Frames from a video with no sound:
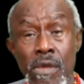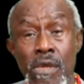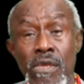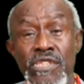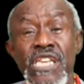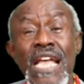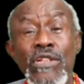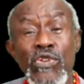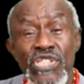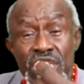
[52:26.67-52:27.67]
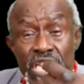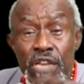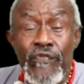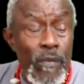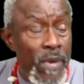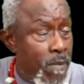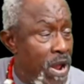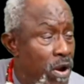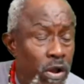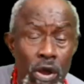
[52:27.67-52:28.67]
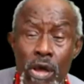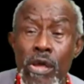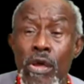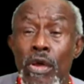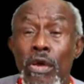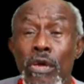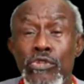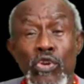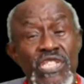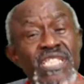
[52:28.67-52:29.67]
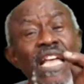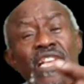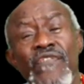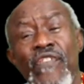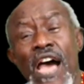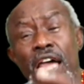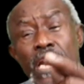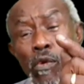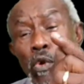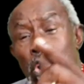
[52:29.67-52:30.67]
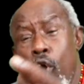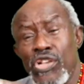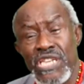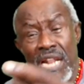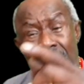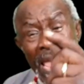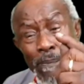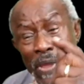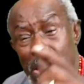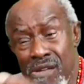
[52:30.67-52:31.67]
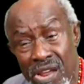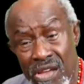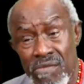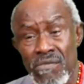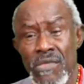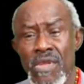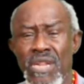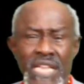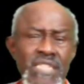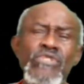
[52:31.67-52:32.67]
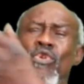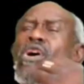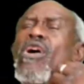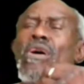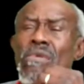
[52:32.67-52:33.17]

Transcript: She had to steal from America to satisfy the rogues in Liberia. Listen to her.